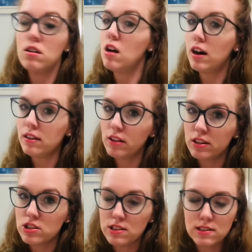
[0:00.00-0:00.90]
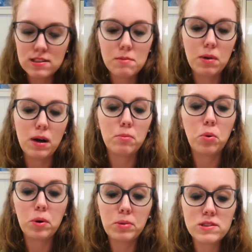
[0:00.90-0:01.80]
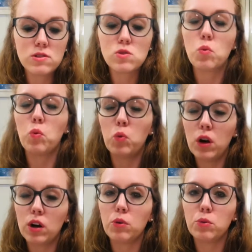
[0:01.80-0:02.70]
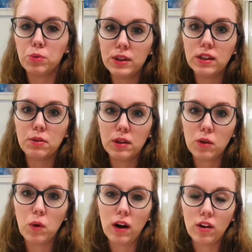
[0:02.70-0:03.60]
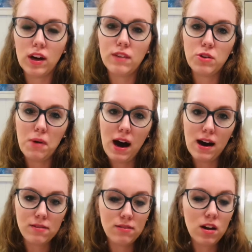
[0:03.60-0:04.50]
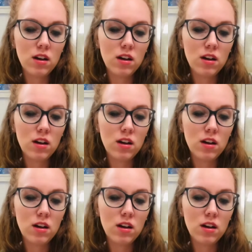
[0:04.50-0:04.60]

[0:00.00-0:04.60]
not Lunge's, but boar bristles work really, really well if you have